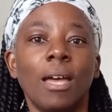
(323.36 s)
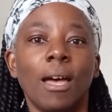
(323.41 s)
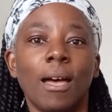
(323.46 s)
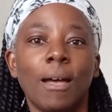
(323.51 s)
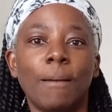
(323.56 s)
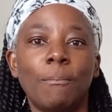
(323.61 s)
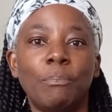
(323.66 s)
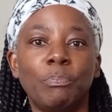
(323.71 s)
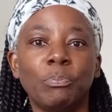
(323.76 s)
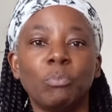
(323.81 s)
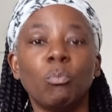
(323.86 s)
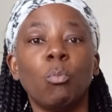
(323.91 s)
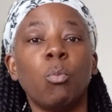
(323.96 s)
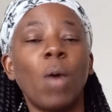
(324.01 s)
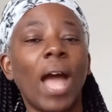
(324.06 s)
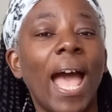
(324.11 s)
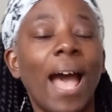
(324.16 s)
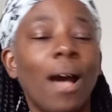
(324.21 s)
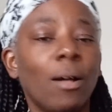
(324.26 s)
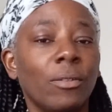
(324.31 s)
um,
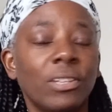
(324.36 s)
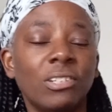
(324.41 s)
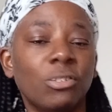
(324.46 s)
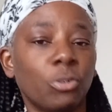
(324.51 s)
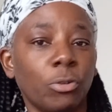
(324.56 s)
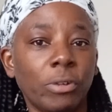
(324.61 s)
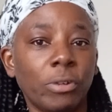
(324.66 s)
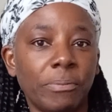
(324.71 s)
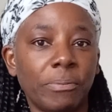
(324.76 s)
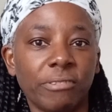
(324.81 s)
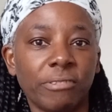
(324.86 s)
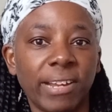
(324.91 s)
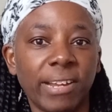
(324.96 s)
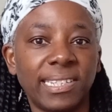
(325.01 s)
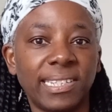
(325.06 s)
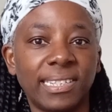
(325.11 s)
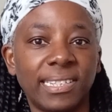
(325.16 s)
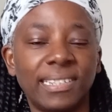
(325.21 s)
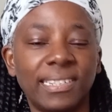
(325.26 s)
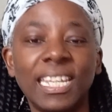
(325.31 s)
how the story
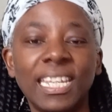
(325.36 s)
progresses.